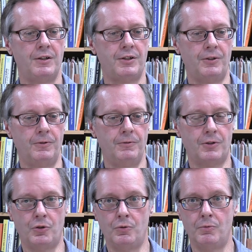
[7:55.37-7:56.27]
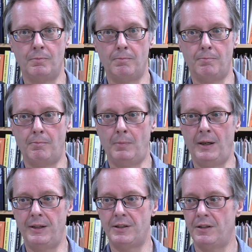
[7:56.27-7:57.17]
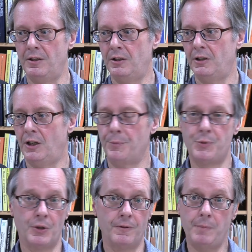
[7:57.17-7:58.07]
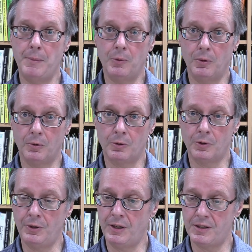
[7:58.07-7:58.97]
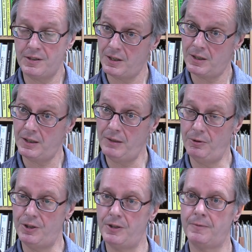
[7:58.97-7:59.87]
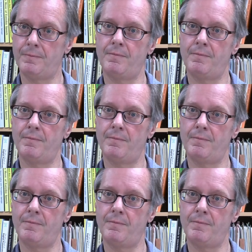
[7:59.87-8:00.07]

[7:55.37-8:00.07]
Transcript: So you might observe people learning a second language